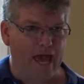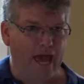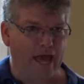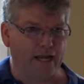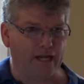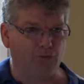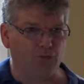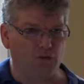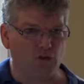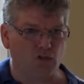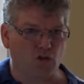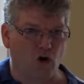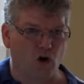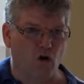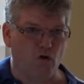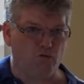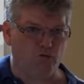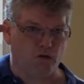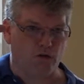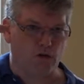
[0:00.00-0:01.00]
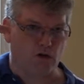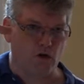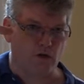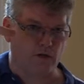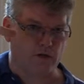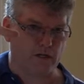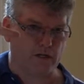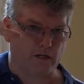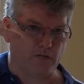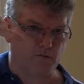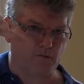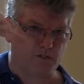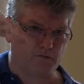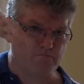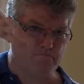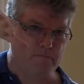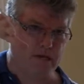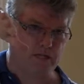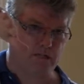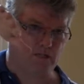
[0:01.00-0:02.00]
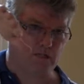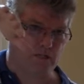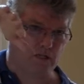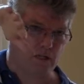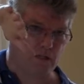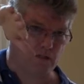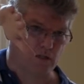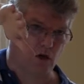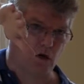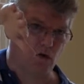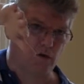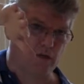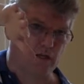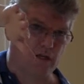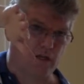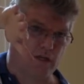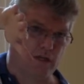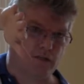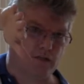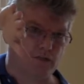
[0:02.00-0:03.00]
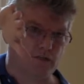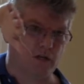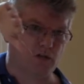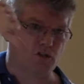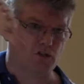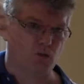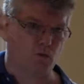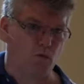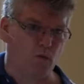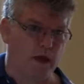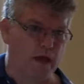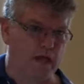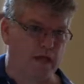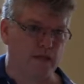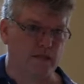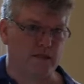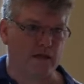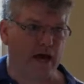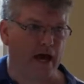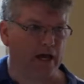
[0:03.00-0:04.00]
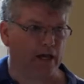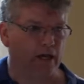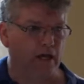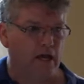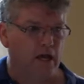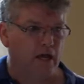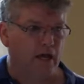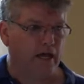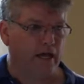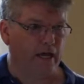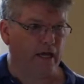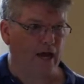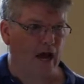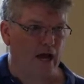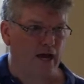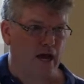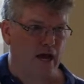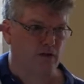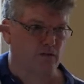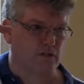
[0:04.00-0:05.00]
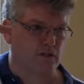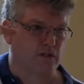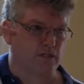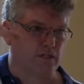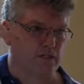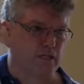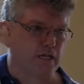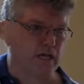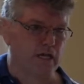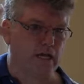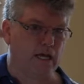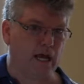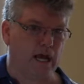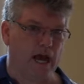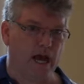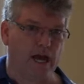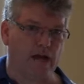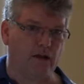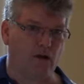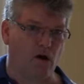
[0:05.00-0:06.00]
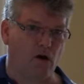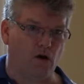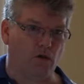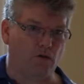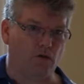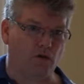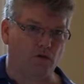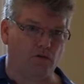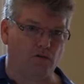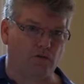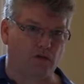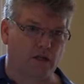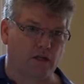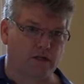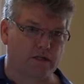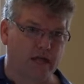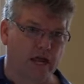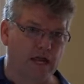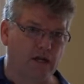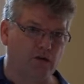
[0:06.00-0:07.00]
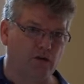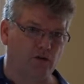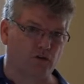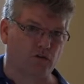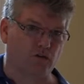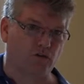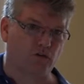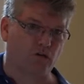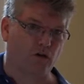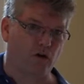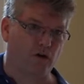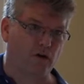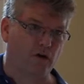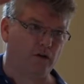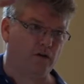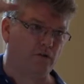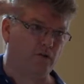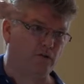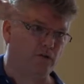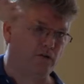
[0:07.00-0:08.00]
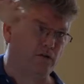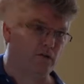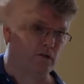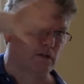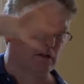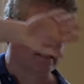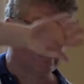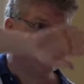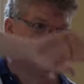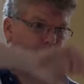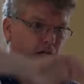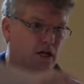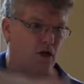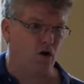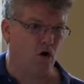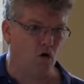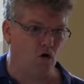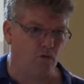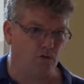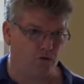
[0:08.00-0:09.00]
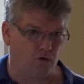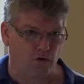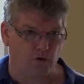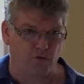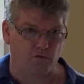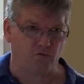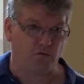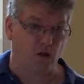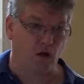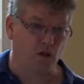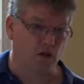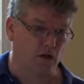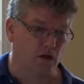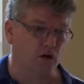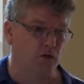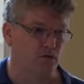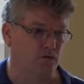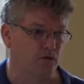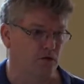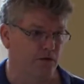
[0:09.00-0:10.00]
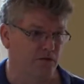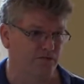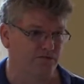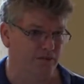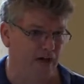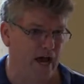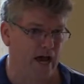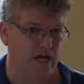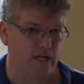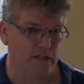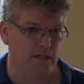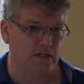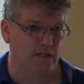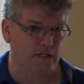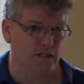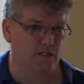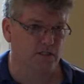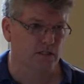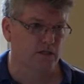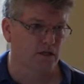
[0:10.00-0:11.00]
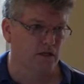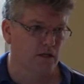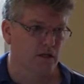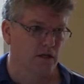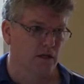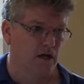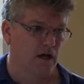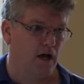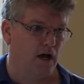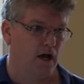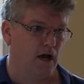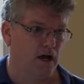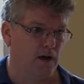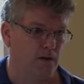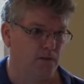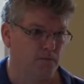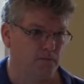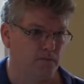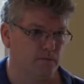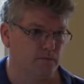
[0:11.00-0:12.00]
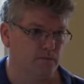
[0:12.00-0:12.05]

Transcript: and it was overloaded. It was misloaded in such a way that it got out to sea, and all those containers started leaning over and falling over. And in fact, this uh,